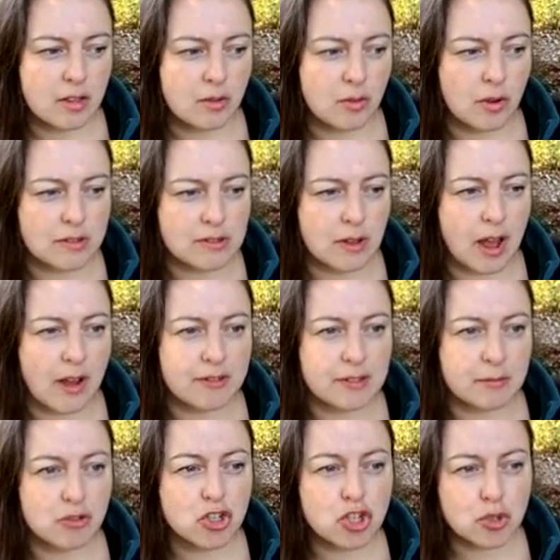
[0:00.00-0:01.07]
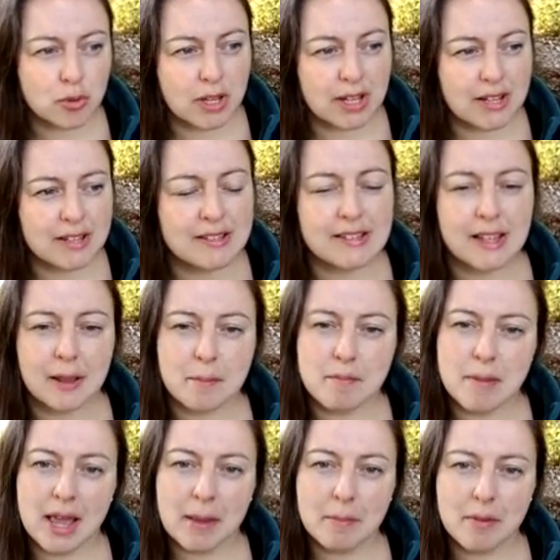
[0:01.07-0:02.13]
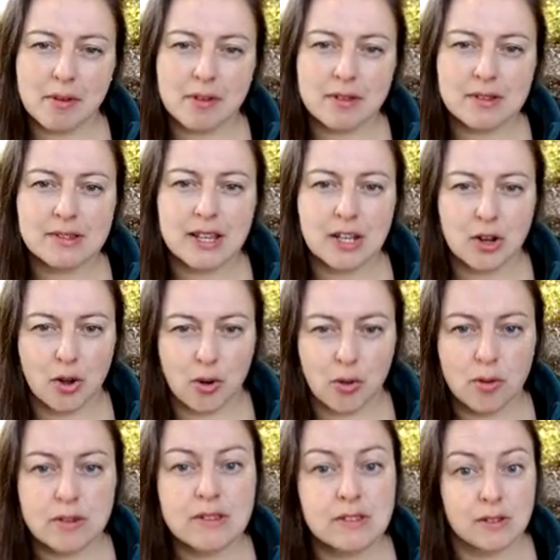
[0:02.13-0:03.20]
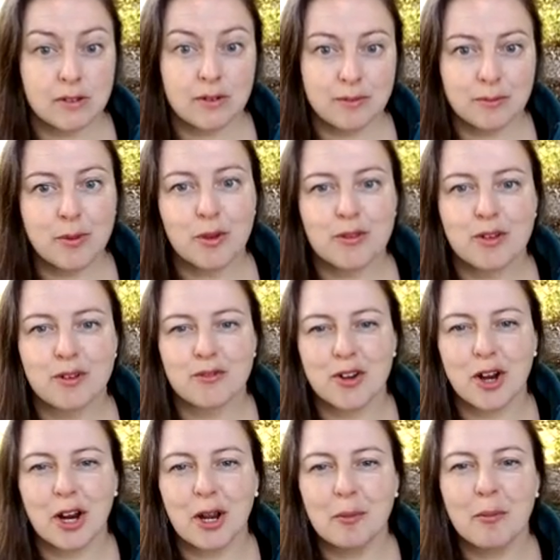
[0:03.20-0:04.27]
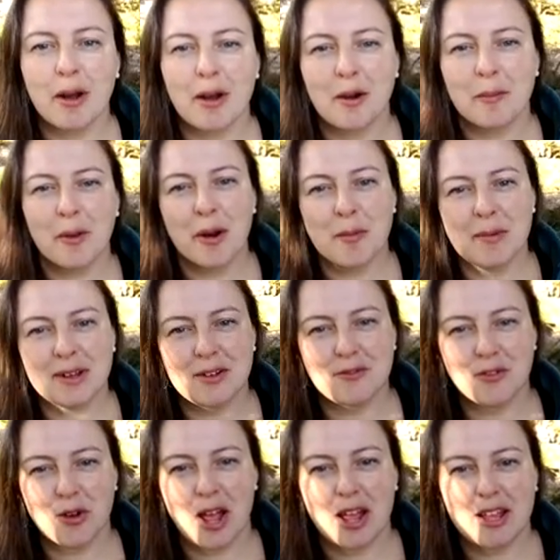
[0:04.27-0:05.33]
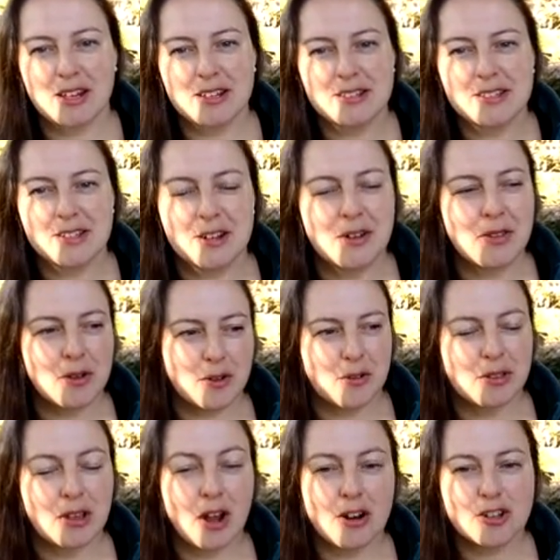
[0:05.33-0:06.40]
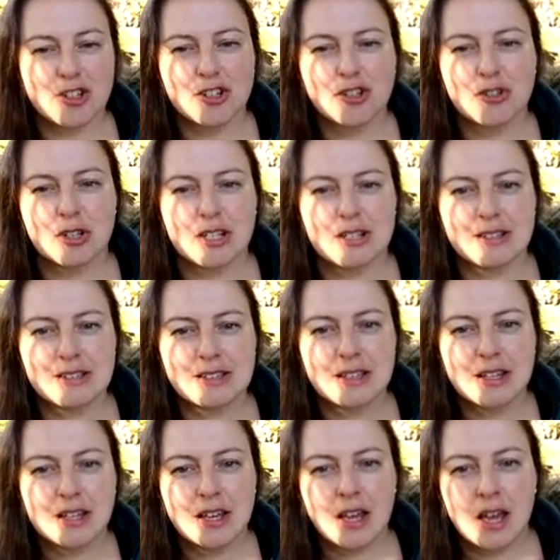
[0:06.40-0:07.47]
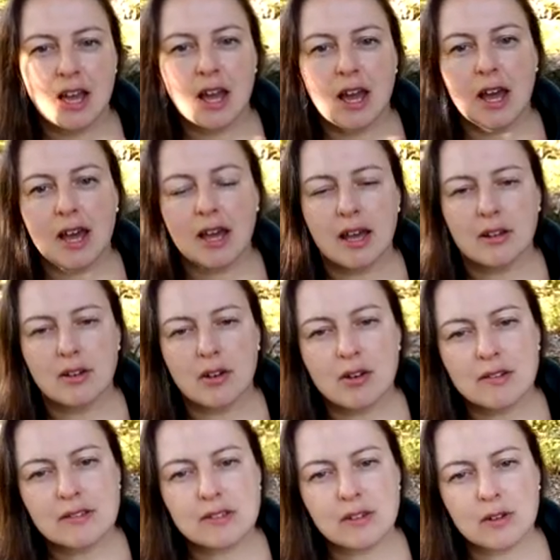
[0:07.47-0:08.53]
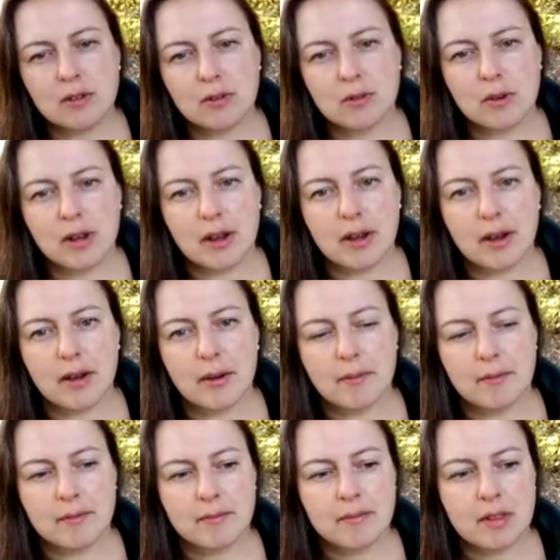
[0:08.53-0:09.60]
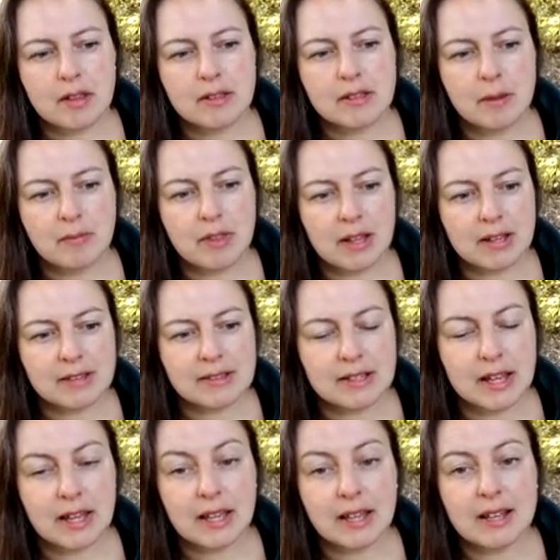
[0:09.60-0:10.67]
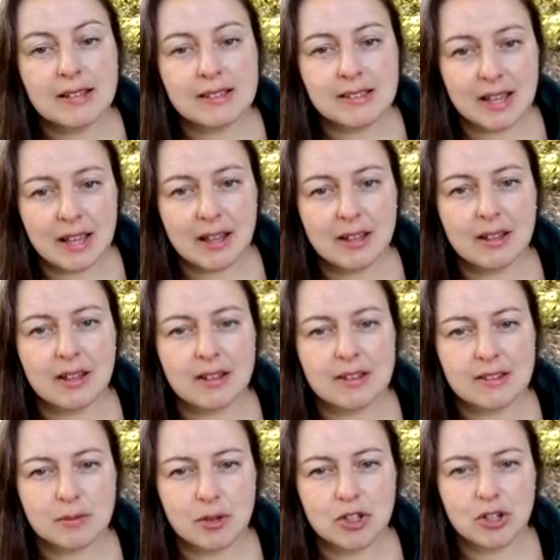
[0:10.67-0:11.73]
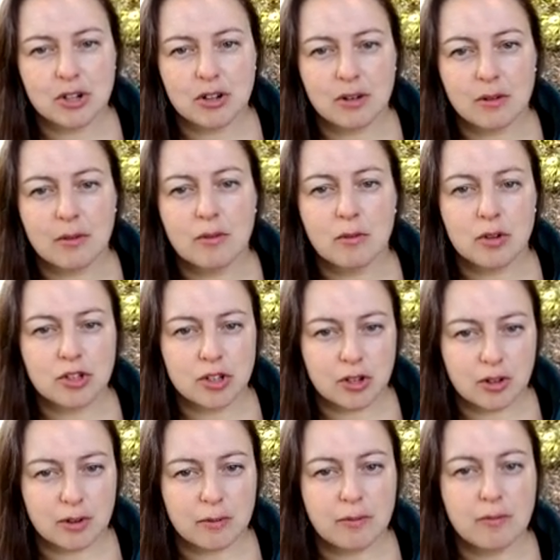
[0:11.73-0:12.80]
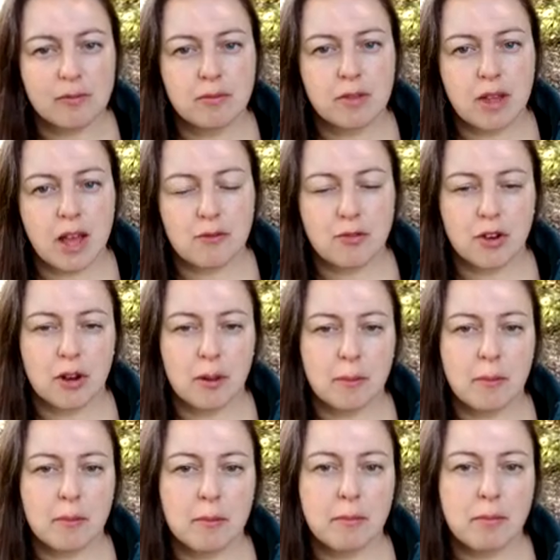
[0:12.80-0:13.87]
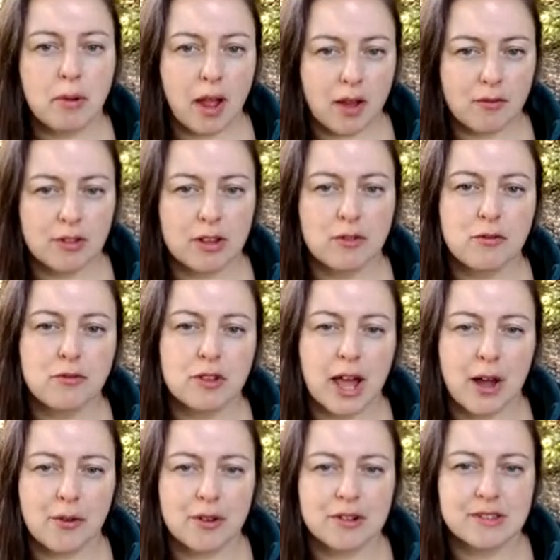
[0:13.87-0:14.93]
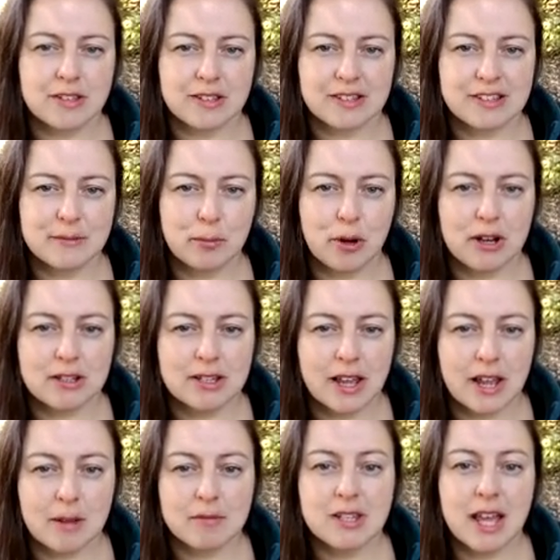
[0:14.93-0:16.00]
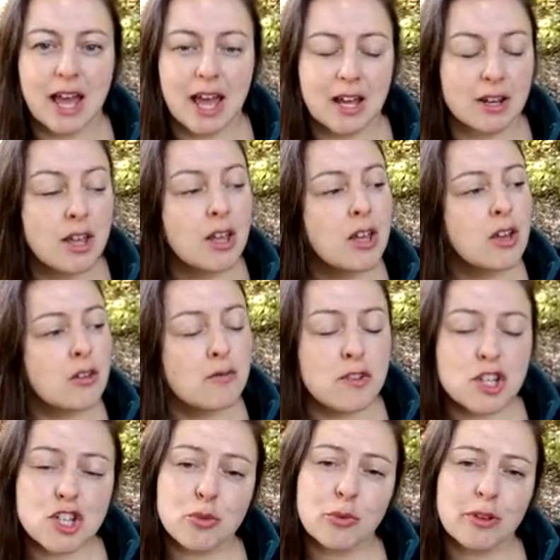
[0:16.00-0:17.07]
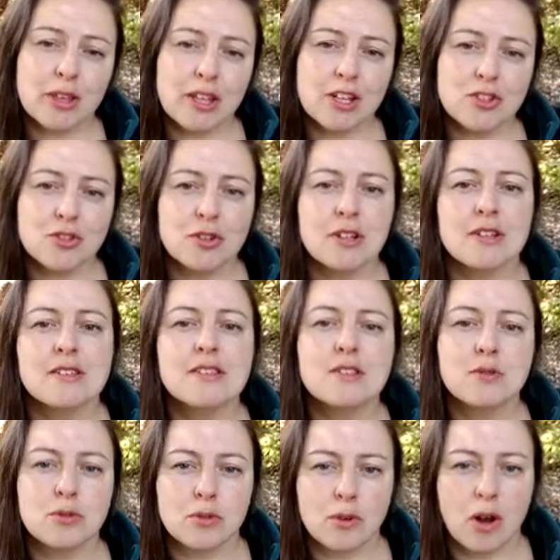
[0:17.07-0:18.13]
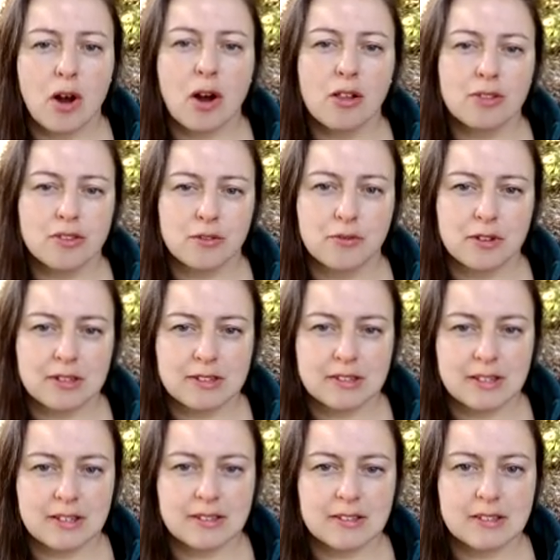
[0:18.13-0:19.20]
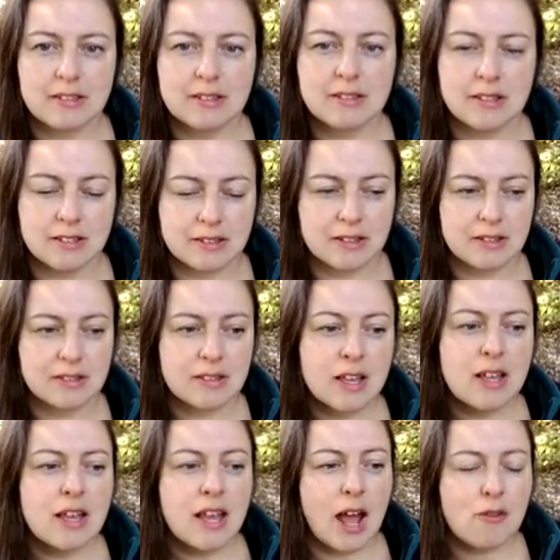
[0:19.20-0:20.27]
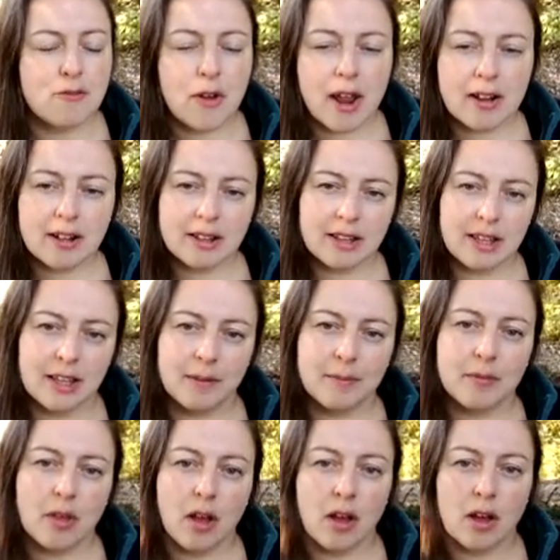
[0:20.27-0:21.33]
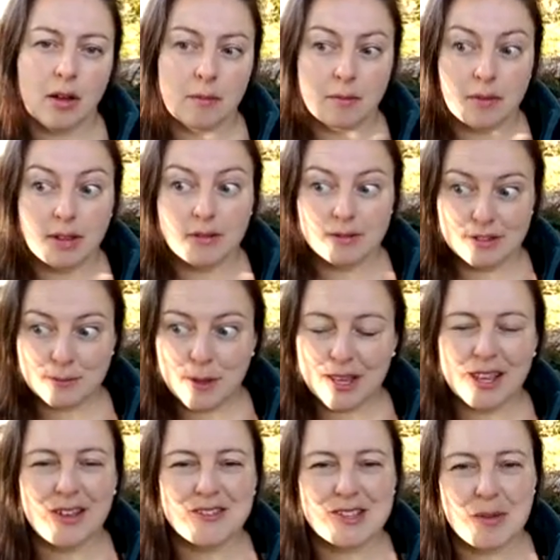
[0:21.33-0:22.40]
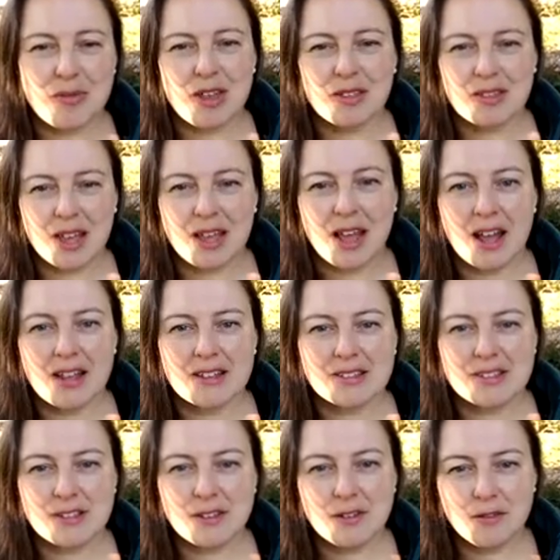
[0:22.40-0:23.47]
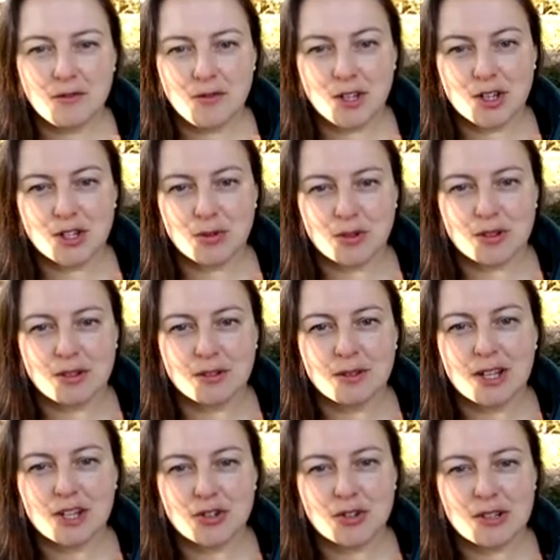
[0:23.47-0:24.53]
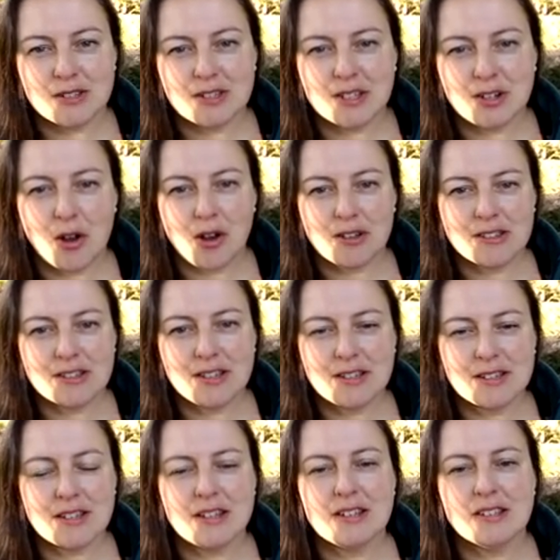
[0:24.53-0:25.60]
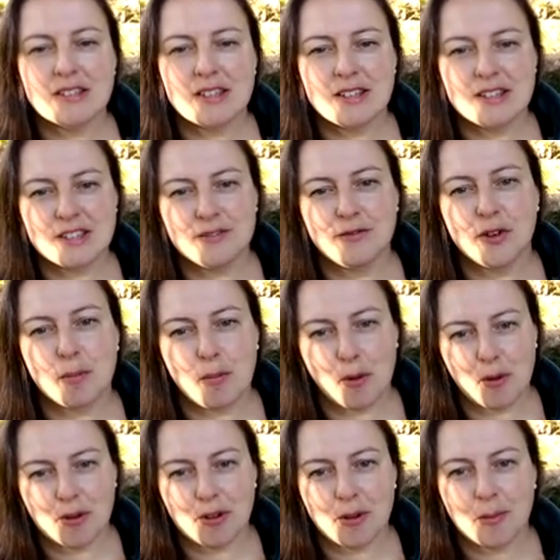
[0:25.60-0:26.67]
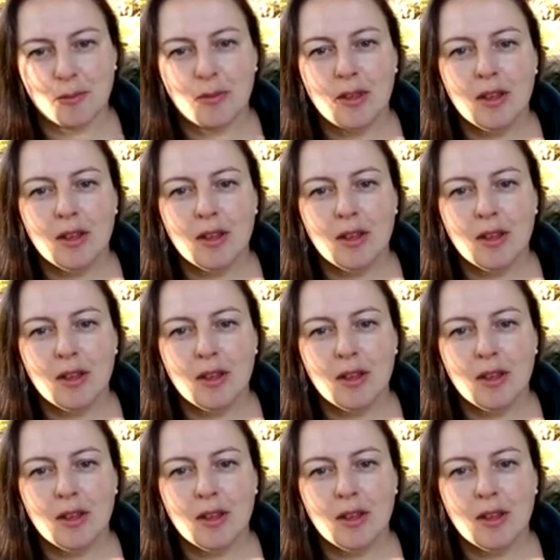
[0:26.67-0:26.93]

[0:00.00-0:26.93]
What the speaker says: You also have some trees like maples and oaks, so those are very permanent varieties here. They're large trees. And also some things like azaleas, which have very prevalent flowers in the springtime to add visual interest through all different seasons. And finally, speaking of something that adds visual interest in all seasons, is viburnum,